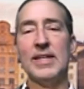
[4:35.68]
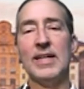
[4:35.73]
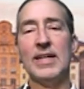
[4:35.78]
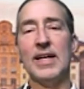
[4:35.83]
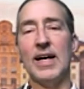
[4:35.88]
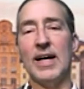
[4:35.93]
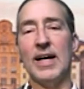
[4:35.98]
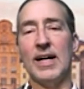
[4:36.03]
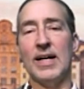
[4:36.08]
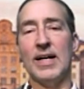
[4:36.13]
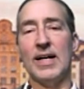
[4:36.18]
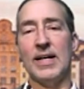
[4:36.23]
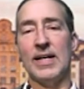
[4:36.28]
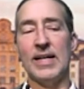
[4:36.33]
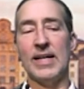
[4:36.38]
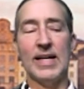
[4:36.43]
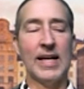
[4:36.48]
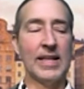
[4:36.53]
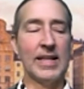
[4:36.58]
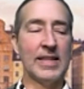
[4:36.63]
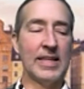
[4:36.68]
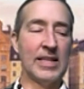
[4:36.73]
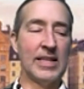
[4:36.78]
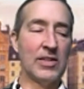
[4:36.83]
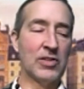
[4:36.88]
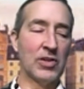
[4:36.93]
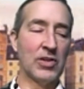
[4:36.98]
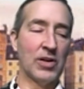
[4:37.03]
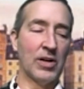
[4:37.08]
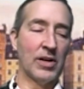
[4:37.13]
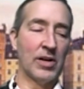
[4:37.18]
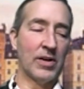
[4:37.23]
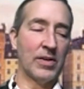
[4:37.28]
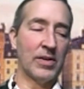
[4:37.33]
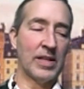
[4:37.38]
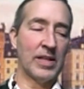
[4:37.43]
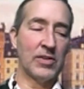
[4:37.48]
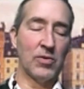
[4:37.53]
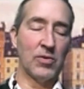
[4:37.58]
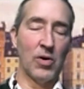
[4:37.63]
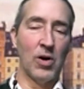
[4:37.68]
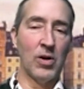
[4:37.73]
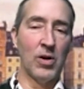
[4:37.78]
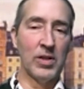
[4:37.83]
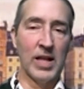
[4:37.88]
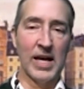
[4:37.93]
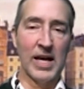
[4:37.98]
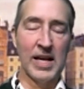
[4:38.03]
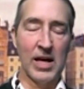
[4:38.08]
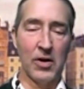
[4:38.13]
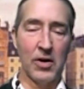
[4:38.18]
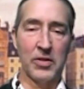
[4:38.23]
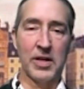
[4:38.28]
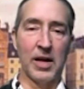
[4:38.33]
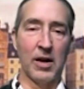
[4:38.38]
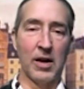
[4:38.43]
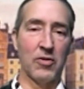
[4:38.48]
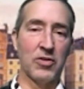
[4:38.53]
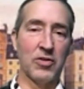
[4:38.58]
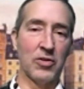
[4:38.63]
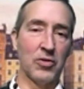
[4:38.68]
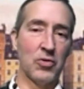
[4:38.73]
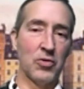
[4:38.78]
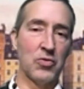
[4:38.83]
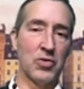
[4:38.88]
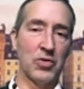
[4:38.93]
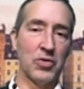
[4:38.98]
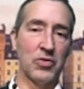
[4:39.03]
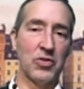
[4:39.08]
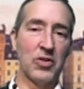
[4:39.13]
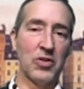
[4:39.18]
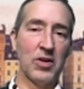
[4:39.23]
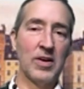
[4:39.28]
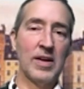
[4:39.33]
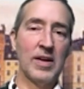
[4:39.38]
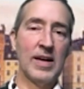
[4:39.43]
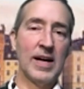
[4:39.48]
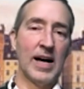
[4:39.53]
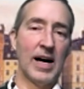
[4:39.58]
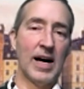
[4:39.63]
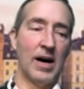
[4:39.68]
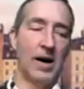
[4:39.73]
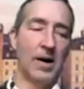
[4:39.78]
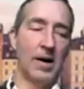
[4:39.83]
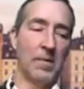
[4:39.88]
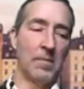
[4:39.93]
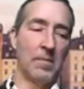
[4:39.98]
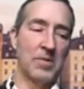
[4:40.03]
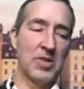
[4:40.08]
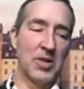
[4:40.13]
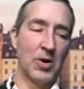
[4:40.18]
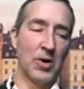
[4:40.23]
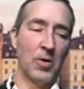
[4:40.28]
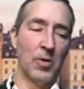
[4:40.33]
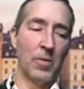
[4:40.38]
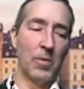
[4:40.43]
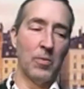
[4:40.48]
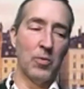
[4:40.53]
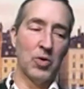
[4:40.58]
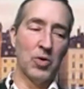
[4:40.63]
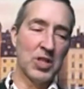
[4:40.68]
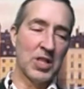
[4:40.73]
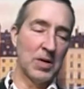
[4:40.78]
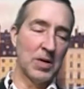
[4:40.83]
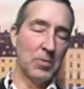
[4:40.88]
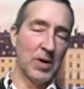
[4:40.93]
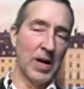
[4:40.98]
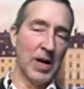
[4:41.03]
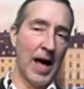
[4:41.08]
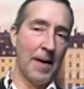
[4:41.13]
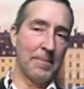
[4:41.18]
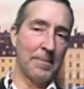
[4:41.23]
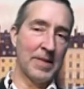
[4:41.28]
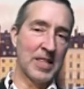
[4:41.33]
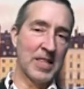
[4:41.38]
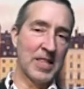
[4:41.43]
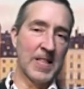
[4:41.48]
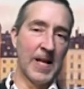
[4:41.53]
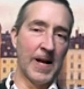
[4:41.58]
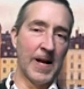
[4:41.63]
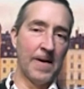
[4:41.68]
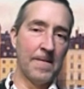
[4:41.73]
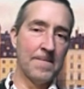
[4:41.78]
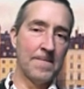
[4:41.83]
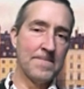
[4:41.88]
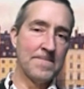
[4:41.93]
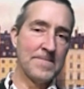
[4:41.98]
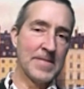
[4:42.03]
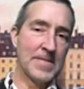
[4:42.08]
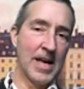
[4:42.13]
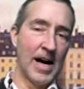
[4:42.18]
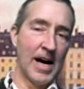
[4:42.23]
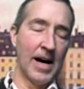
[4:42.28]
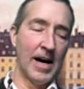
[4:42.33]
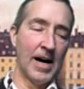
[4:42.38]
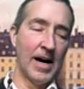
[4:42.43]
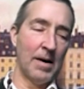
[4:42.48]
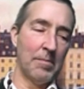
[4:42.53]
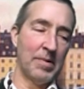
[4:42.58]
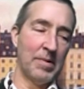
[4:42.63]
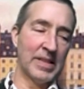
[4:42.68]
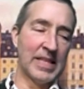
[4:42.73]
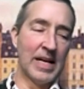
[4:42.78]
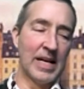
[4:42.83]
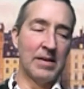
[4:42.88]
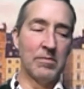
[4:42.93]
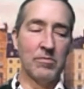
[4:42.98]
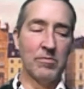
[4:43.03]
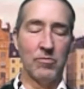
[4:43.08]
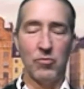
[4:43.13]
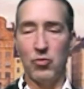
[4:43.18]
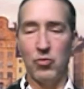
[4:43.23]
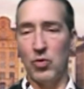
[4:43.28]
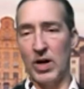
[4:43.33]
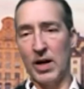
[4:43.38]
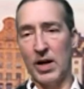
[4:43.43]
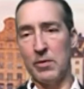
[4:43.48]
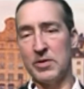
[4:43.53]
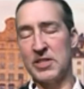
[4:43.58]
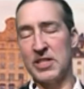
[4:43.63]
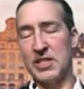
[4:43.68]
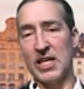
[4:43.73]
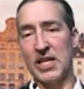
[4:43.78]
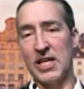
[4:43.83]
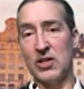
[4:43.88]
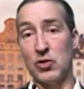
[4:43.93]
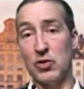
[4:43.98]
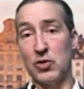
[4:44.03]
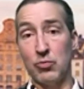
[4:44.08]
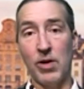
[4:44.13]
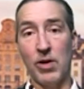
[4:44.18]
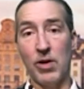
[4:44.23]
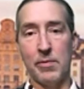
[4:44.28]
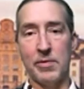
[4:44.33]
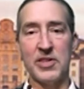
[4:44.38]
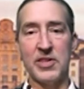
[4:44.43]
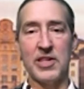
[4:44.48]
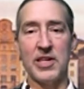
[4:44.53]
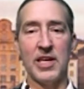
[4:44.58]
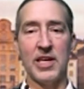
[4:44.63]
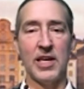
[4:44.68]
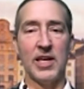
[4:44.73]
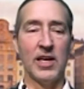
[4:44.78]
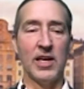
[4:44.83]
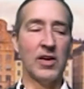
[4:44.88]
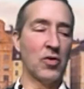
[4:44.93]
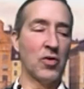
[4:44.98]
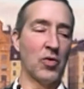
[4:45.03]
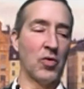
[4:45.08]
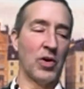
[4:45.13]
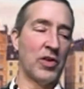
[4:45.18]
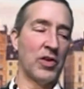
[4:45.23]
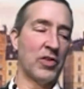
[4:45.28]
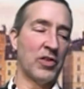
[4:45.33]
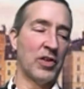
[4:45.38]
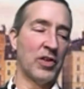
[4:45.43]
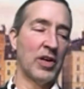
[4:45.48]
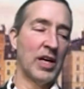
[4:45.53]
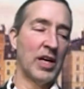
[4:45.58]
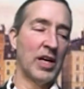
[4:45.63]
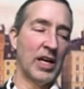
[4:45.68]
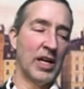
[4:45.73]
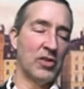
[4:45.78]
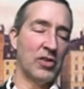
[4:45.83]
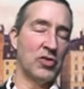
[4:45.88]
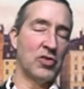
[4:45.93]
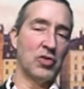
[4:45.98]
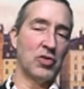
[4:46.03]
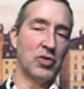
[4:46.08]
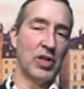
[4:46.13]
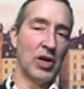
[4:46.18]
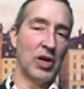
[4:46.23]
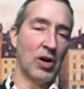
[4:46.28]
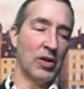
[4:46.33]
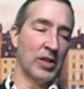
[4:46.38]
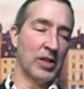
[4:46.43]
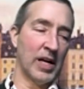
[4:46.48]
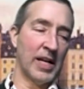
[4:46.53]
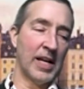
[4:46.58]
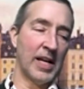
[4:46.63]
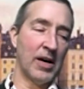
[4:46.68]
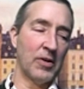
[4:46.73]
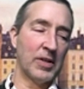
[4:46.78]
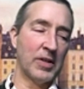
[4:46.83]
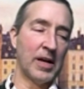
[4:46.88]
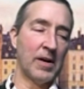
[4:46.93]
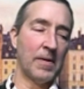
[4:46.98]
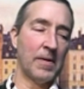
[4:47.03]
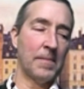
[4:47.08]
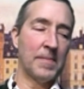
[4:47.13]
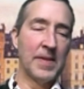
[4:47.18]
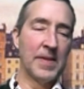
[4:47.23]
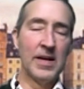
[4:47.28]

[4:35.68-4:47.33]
and these are online healthcare solutions. So we'll see what happens there. But then what I would say is you'll probably see increase into the online healthcare.